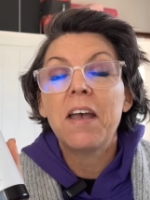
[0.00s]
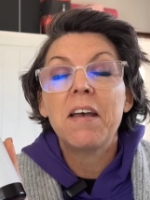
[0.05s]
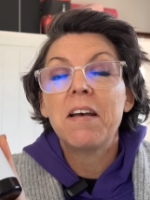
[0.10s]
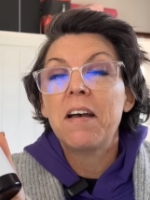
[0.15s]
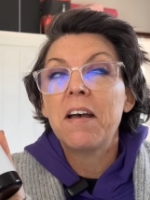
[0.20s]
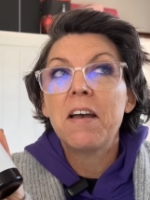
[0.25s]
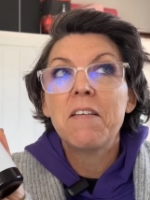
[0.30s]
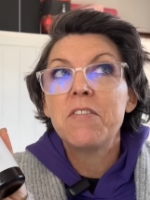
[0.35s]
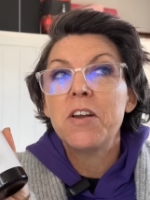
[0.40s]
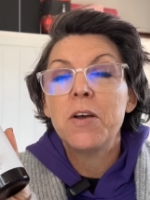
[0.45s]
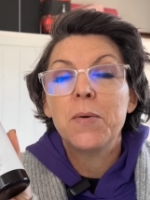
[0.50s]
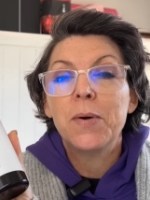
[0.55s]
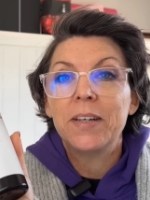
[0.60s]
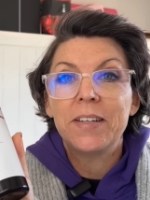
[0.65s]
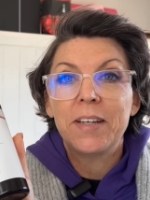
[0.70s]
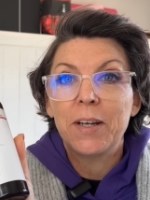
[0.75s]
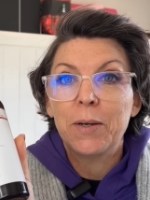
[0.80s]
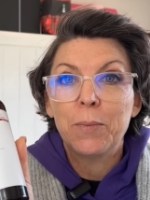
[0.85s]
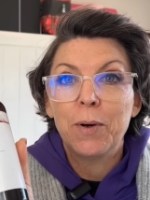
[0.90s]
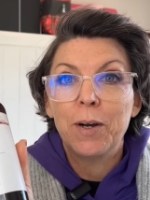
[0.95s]
I have no
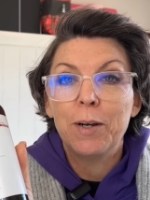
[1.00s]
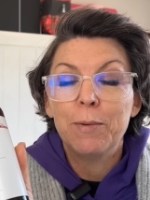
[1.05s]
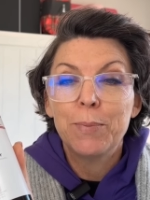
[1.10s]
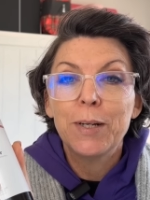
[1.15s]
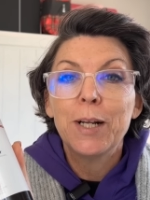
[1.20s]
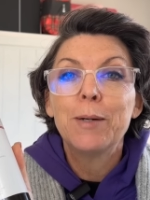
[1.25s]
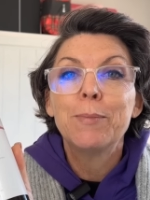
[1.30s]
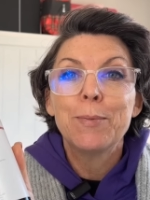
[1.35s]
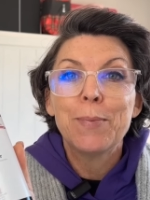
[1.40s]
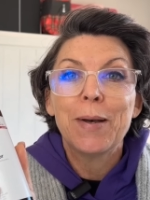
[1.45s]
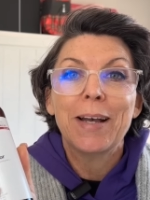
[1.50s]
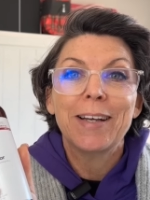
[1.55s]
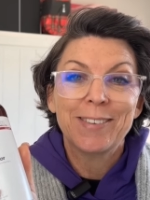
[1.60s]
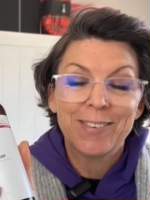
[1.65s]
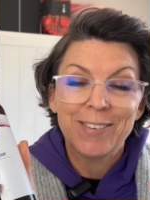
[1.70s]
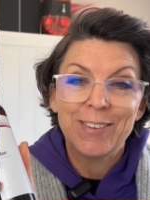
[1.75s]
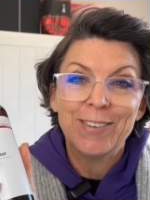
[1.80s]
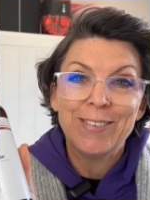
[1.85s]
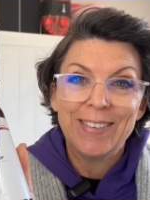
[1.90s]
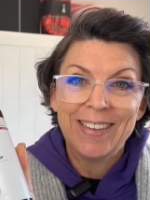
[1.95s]
idea what, but I'll be back
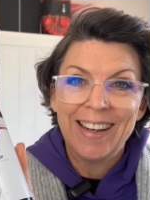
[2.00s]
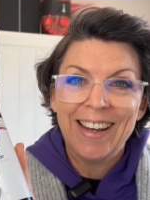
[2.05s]
soon.